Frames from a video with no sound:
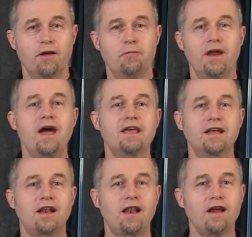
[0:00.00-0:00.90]
but I
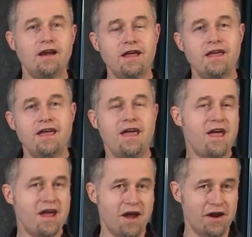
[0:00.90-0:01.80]
can clearly
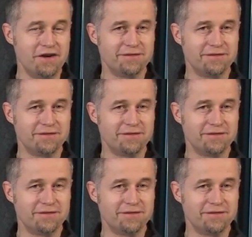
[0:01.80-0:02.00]
hear